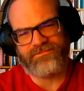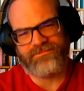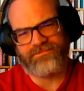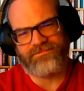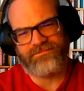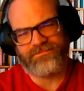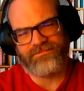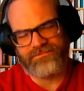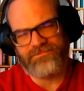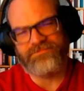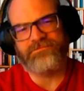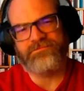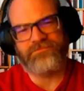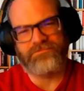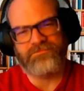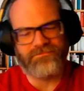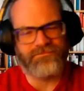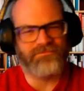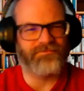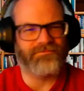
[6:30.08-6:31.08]

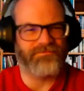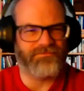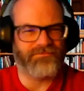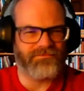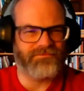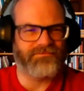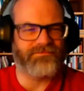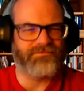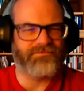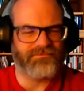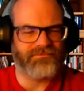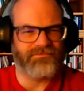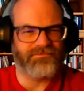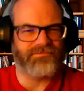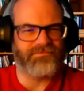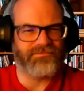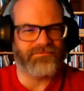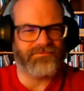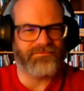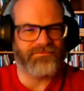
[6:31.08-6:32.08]

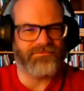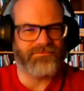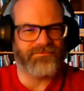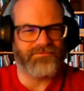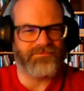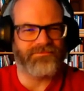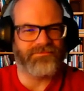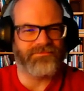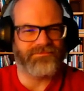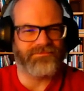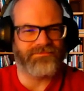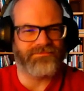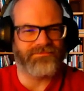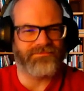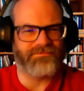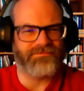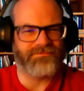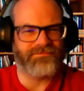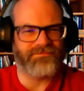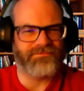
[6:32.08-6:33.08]

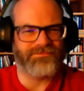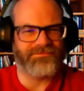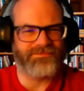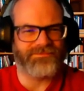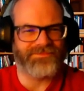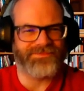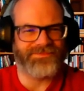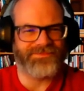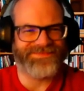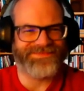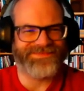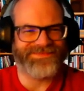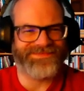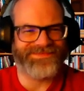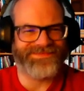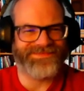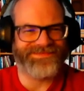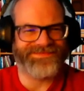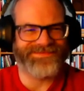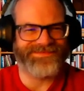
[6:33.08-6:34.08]

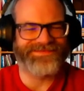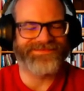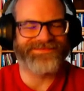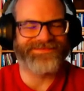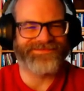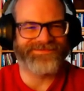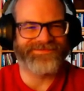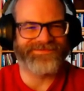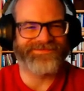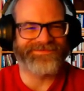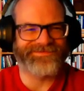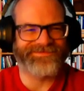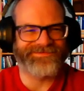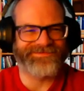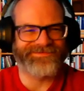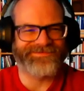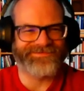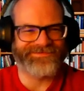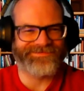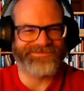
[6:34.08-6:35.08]

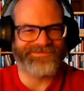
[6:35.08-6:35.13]
(not speaking)